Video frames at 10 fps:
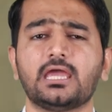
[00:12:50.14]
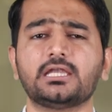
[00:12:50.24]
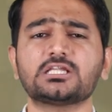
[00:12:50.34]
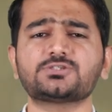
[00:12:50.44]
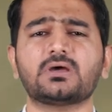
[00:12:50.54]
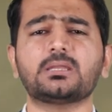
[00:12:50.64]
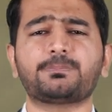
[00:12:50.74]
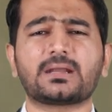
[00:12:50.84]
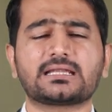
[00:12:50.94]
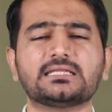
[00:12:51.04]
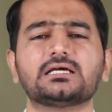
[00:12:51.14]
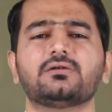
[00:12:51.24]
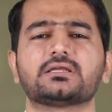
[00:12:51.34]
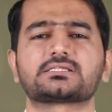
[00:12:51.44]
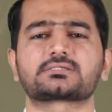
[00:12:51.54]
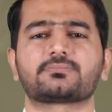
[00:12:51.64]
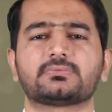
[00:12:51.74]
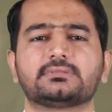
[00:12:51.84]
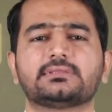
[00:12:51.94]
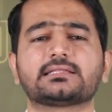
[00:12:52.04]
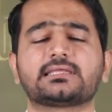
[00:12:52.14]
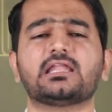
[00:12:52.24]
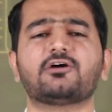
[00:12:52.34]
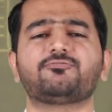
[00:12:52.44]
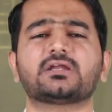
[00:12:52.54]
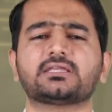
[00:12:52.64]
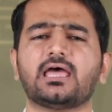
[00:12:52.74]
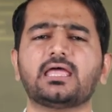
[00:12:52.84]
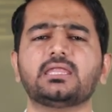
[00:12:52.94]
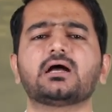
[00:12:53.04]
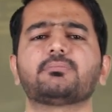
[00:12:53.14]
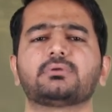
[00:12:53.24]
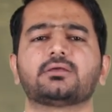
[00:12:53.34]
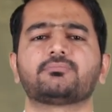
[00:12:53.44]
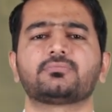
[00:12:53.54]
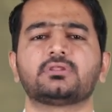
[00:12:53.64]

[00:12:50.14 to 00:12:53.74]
It is very practical risk that can affect any company,